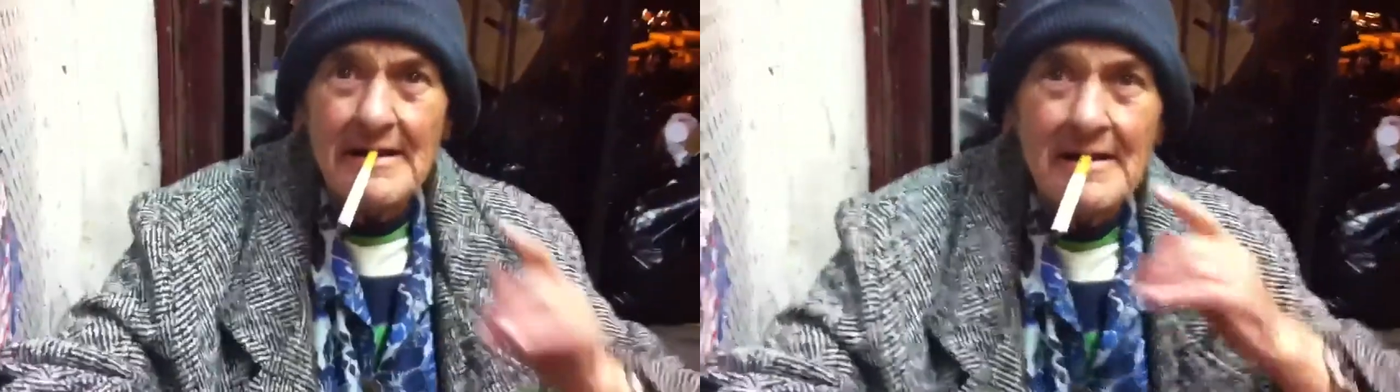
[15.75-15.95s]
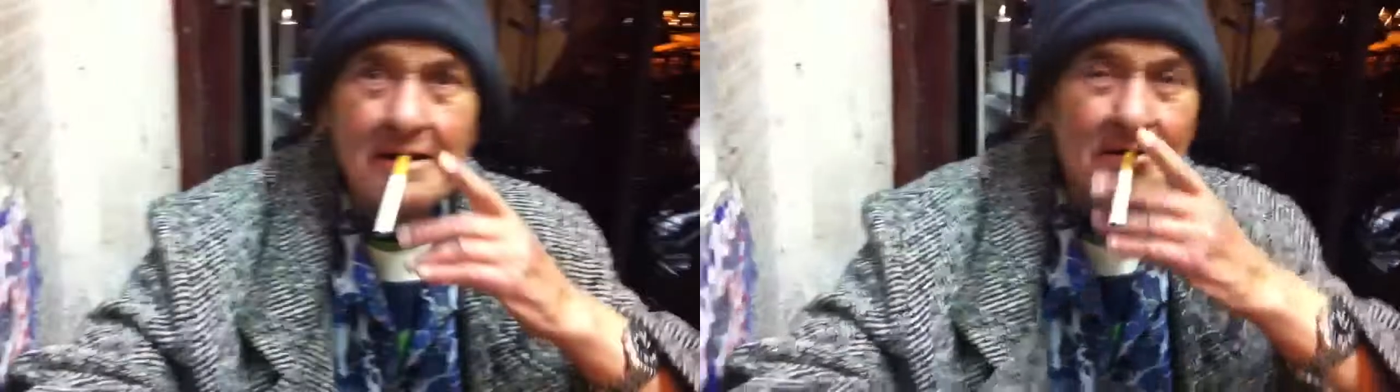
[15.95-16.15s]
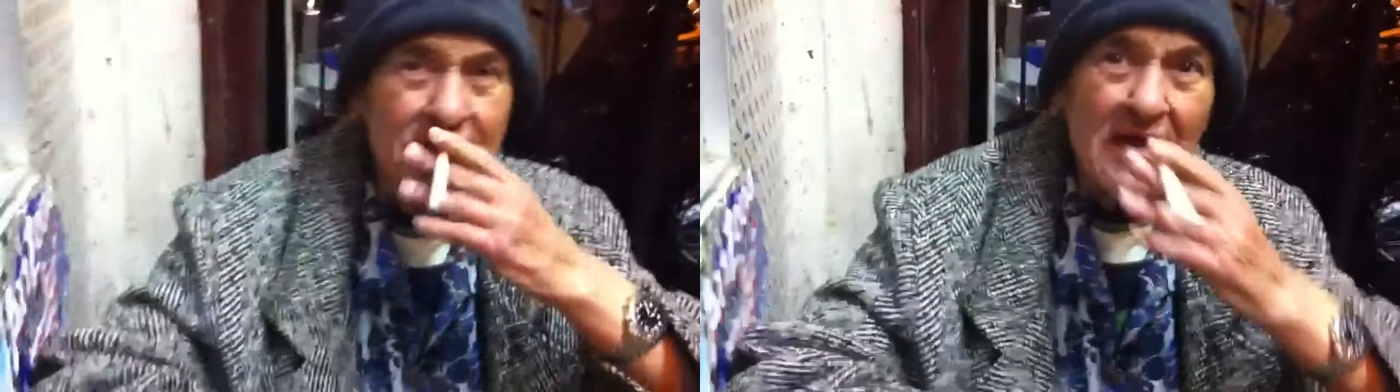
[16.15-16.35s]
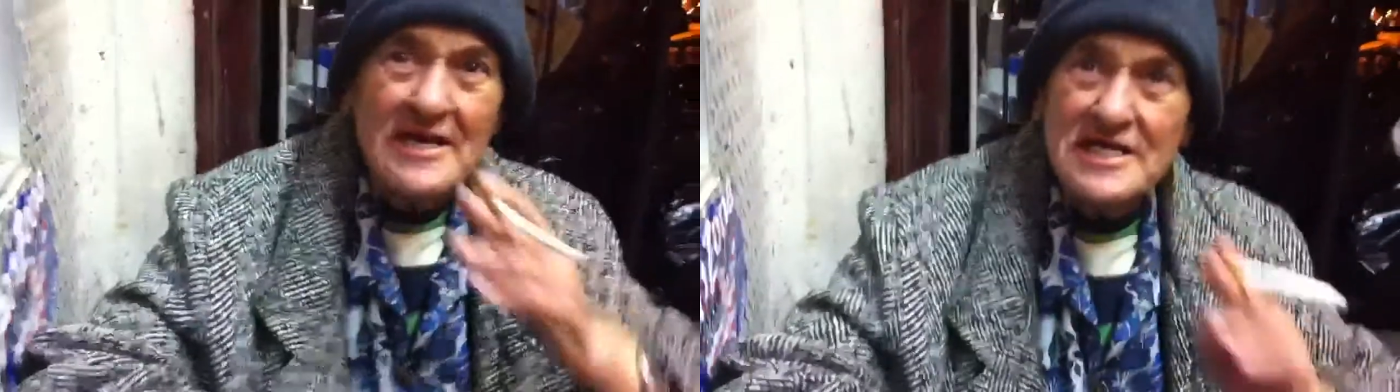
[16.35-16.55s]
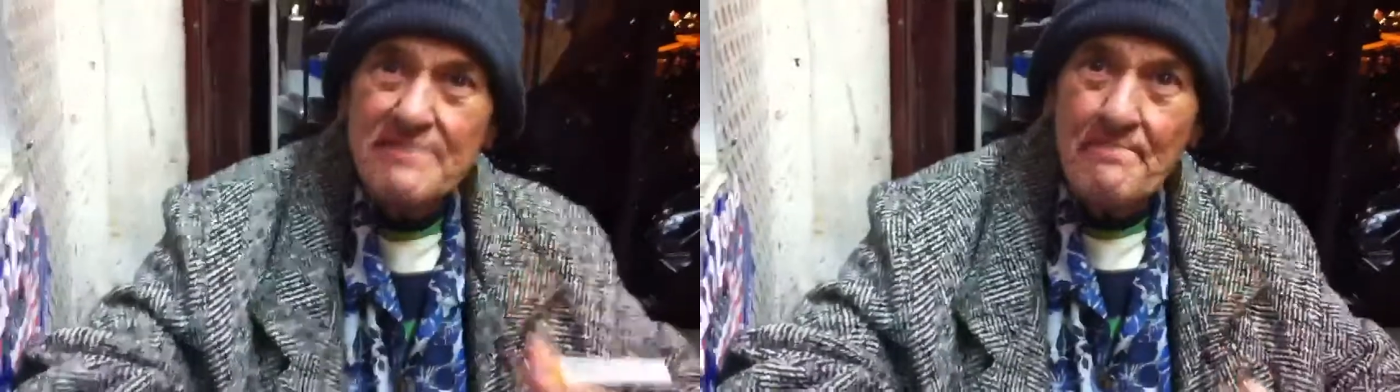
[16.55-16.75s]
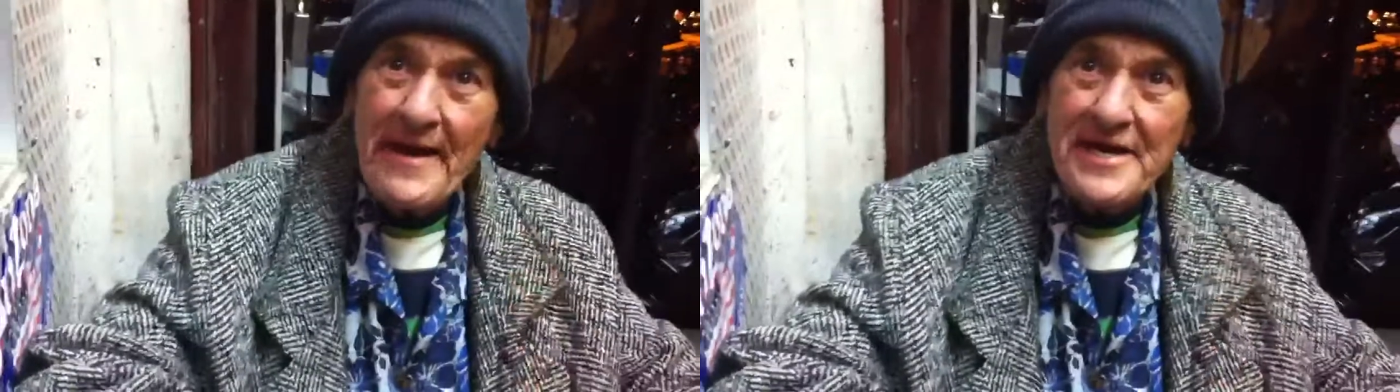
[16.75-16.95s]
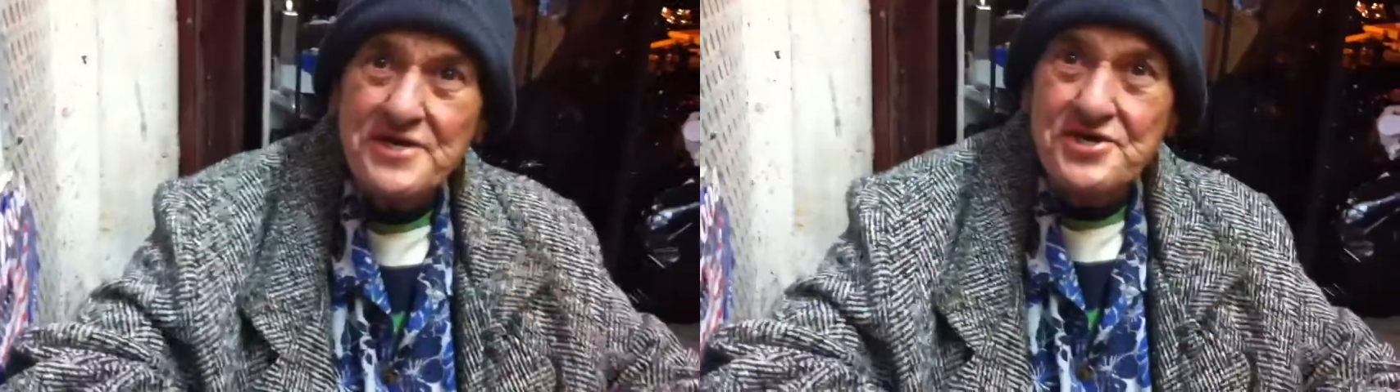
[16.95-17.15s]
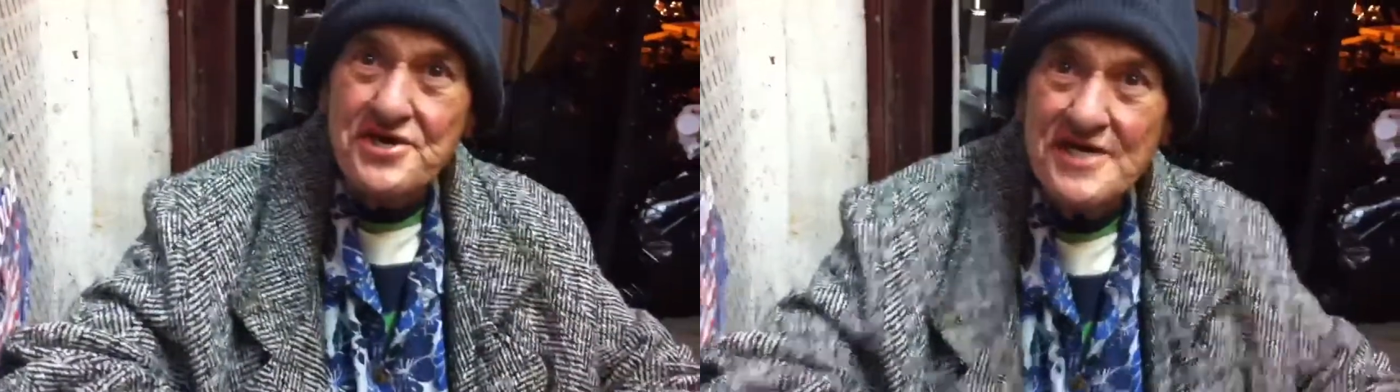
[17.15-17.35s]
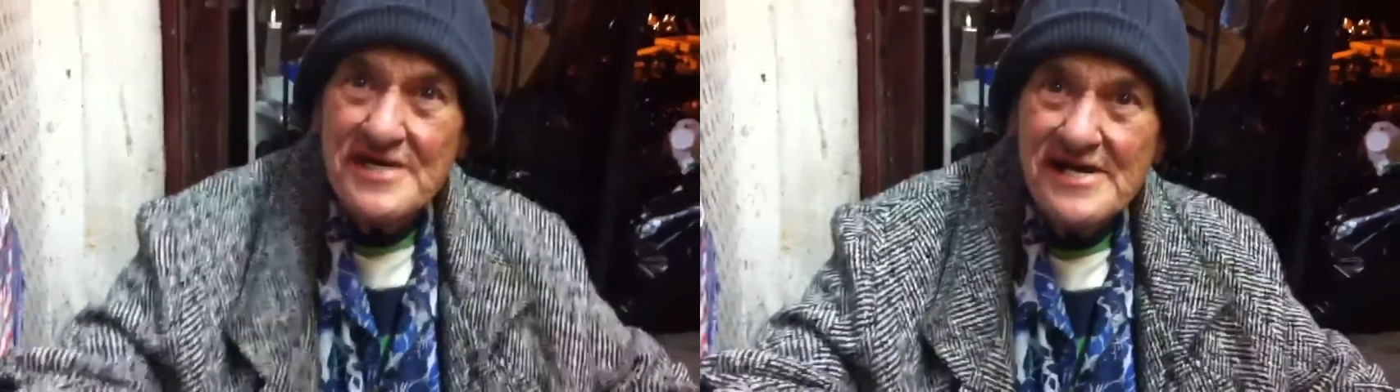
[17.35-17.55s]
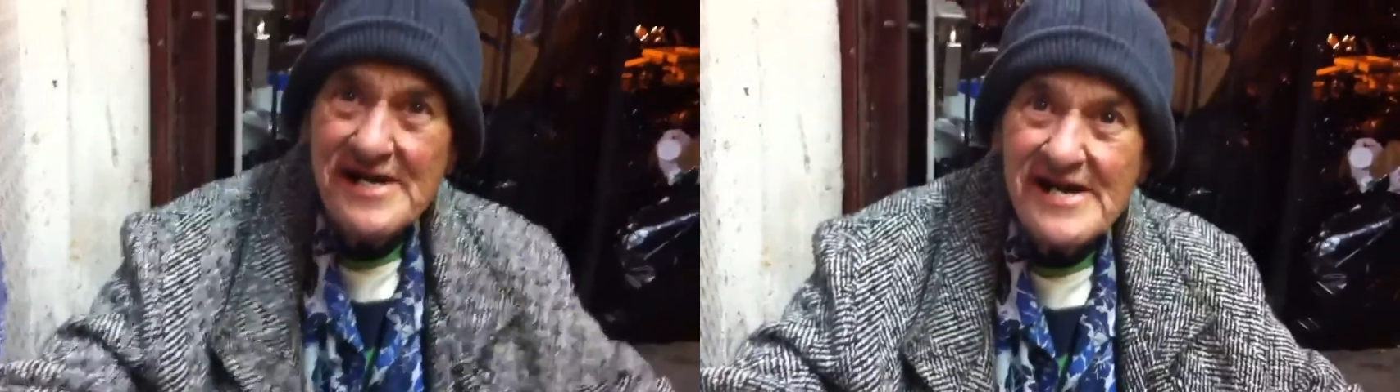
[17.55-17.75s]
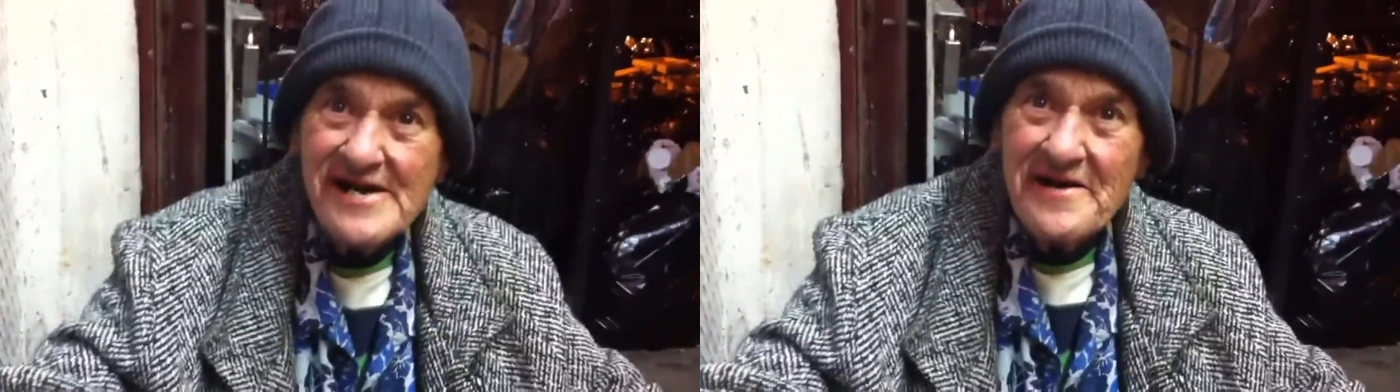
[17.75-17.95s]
Oh, they're the spics. Who?